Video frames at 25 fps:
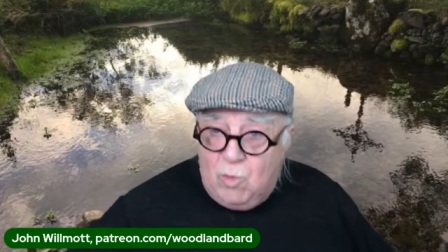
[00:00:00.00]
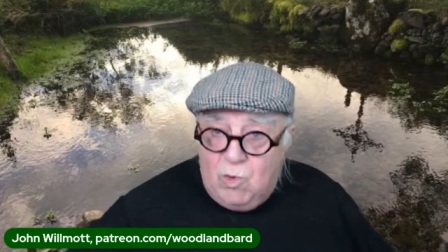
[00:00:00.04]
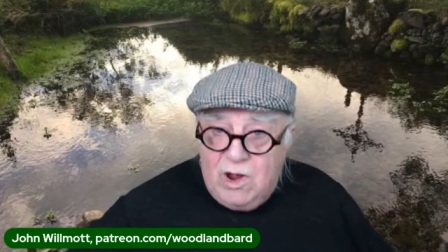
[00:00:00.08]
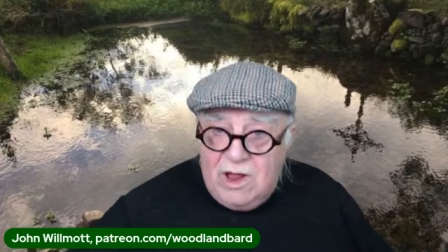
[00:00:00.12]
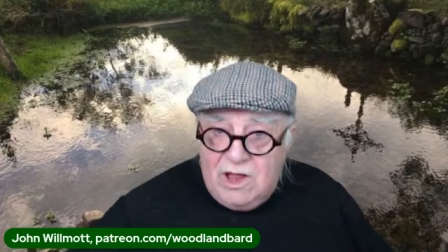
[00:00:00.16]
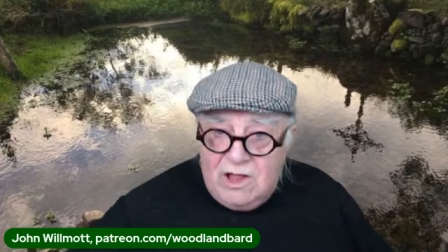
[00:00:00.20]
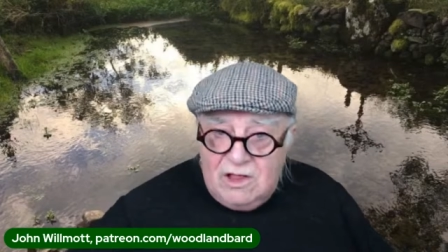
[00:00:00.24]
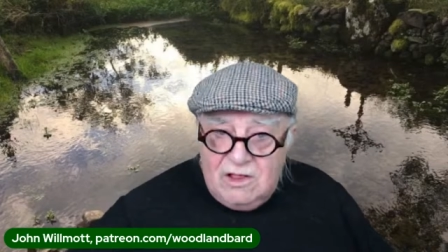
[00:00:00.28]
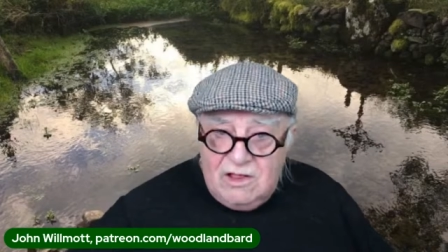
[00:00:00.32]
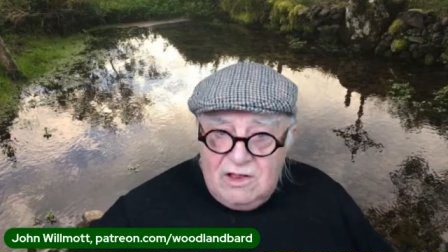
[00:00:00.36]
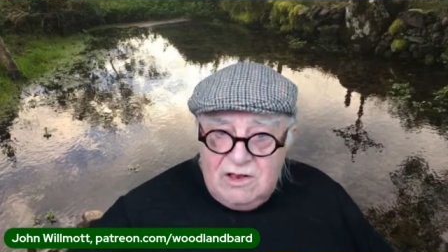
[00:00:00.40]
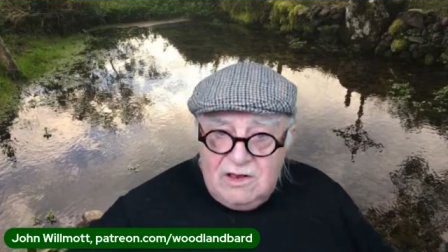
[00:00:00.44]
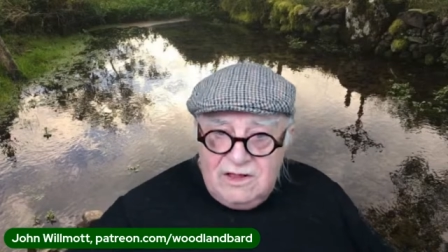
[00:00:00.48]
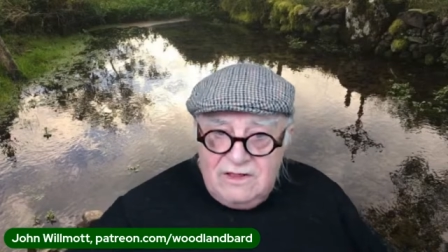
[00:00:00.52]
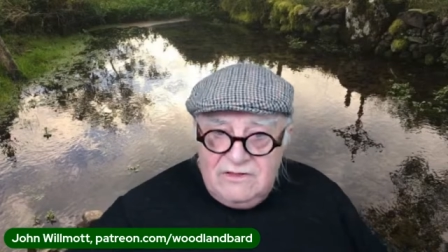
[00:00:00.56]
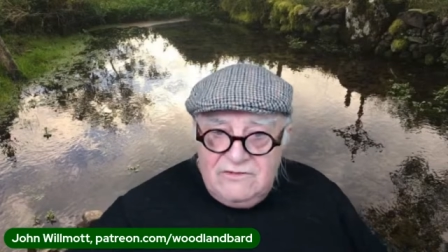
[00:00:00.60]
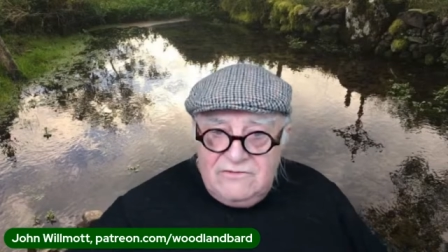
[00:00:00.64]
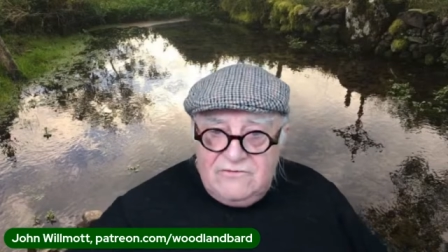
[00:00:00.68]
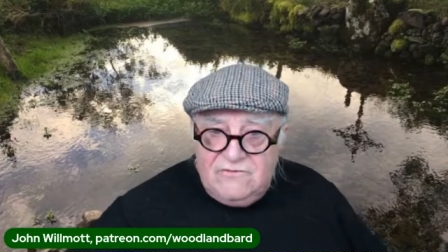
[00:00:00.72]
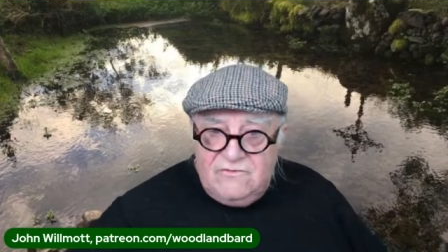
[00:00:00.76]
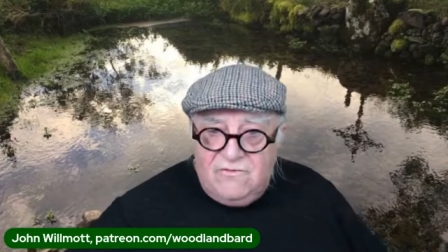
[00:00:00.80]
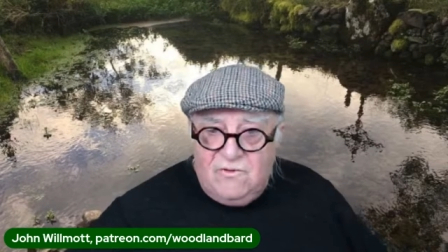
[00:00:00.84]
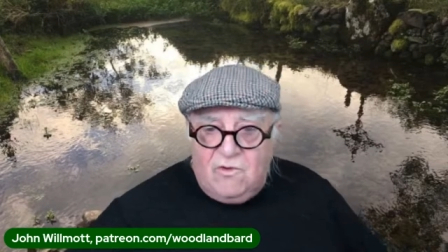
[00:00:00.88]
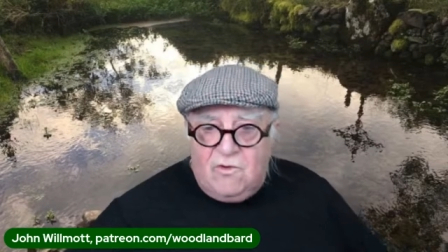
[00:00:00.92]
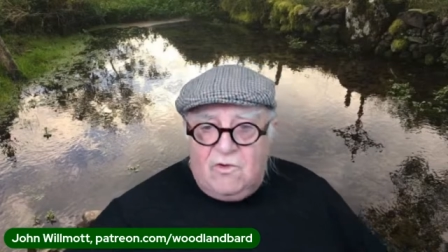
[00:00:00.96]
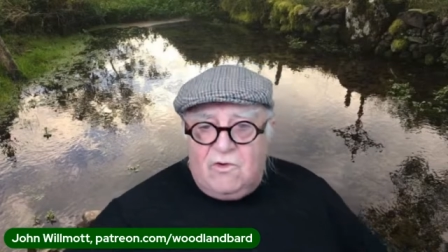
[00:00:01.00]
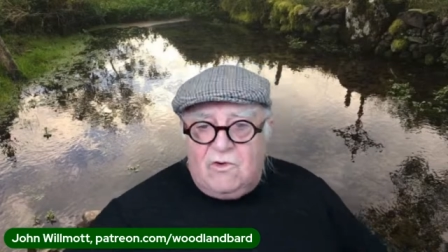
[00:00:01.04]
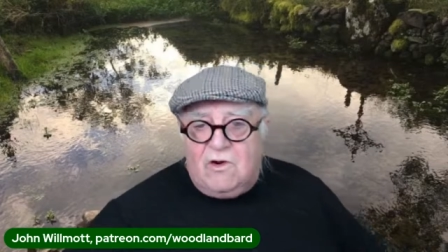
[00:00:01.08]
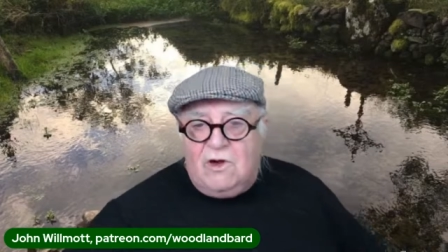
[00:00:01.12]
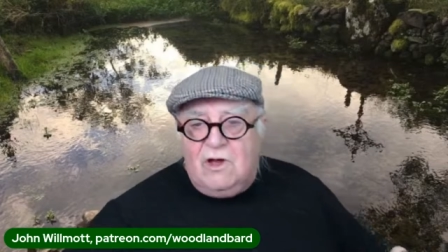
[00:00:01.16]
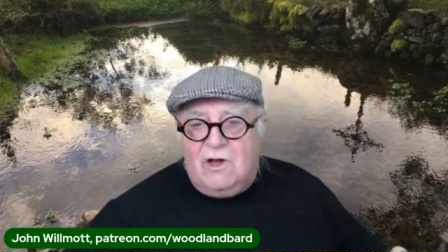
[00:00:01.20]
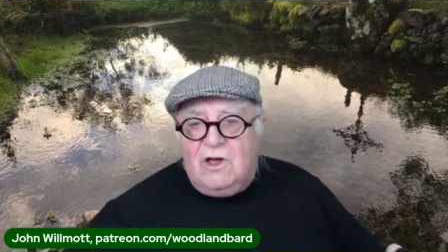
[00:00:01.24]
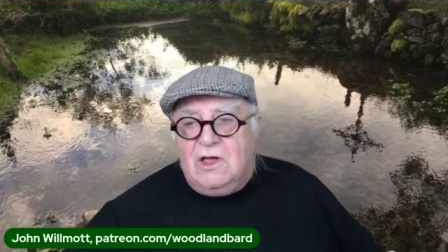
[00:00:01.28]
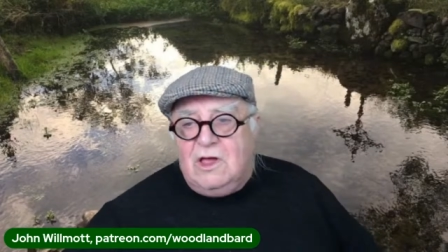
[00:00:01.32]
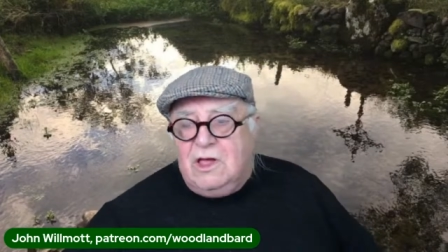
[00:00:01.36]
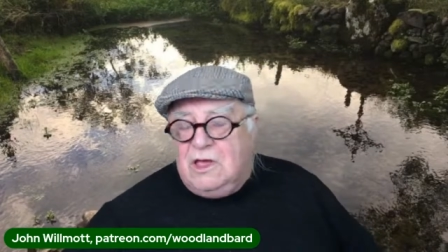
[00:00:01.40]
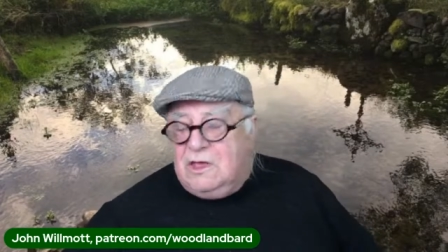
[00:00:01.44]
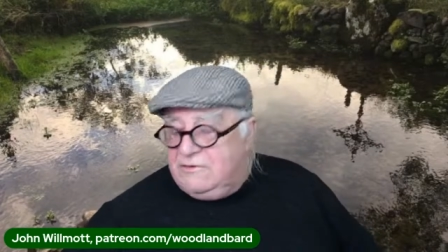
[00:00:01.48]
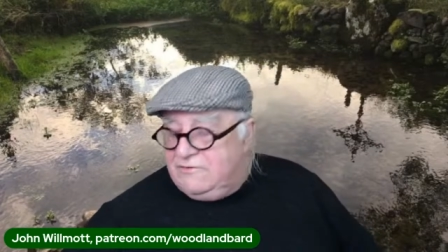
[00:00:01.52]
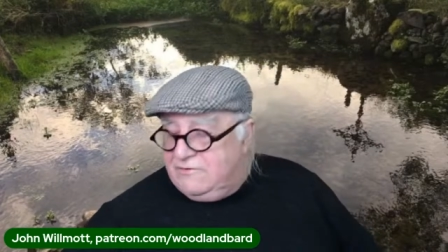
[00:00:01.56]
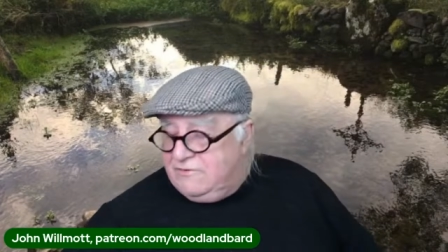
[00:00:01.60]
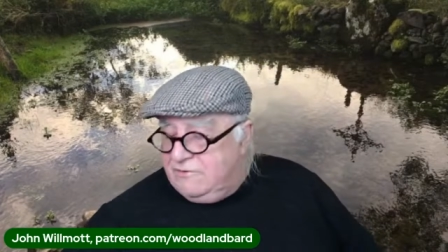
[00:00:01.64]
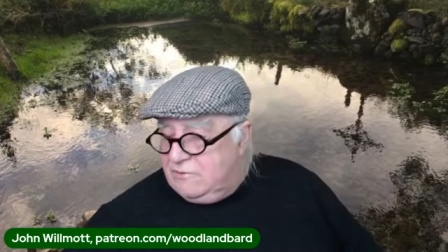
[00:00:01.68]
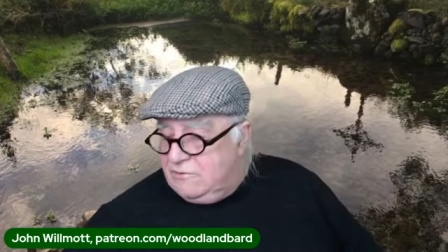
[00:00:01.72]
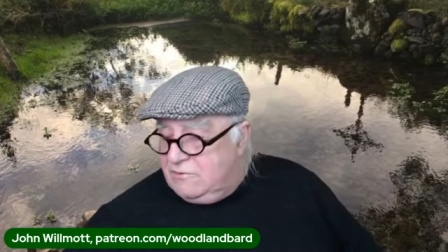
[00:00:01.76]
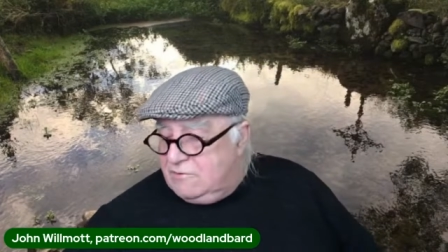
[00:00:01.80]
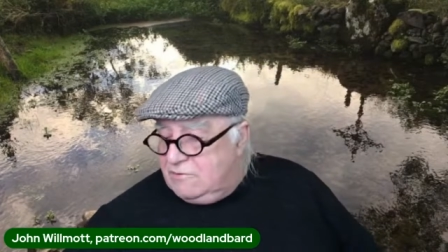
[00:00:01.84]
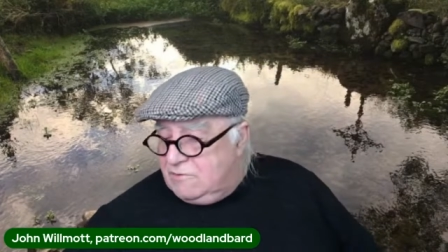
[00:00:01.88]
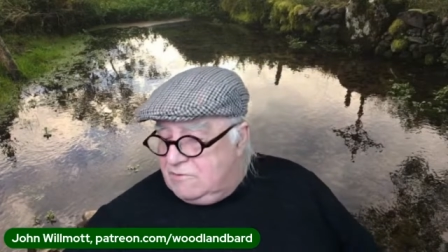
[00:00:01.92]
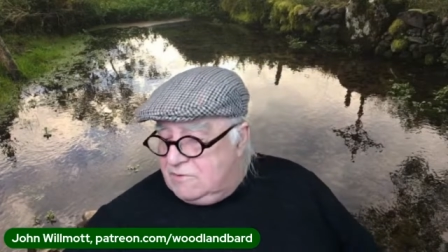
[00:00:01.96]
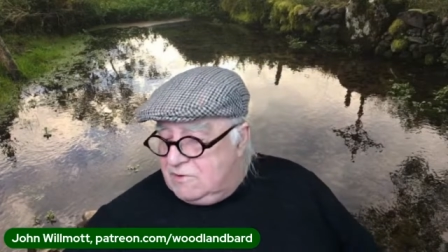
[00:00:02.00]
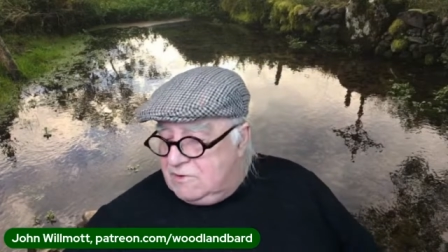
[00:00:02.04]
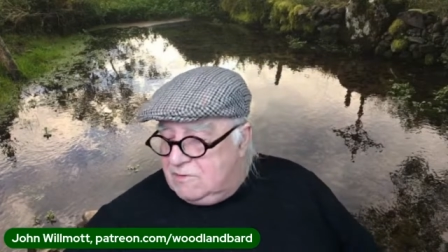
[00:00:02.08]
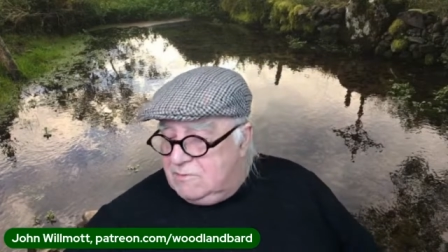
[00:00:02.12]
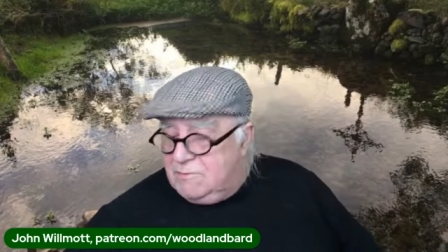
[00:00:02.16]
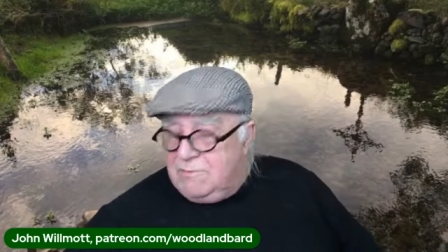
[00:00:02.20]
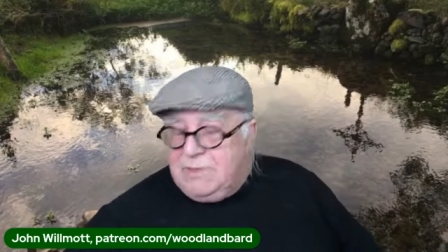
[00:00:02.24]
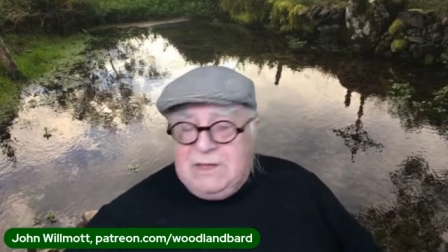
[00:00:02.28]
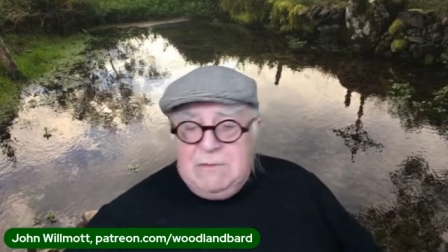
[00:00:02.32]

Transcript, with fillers: well is for. So uh,